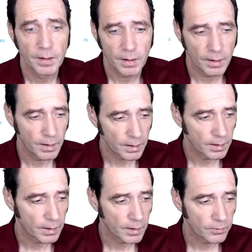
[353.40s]
I'm going
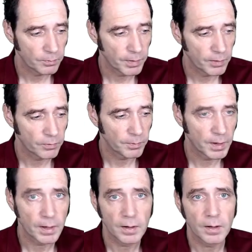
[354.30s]
to go to
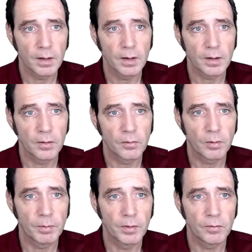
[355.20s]
Postman and I'm going to
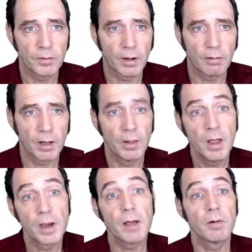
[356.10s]
drop in this URL.
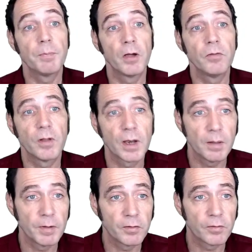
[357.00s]
Now we're posting an
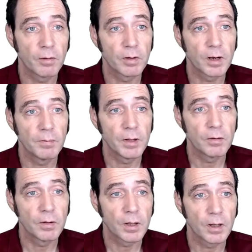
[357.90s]
image, so we're going to be
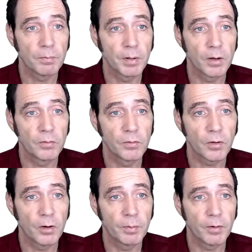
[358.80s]
doing a post
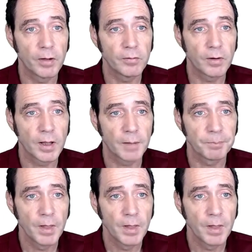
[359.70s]
operation here.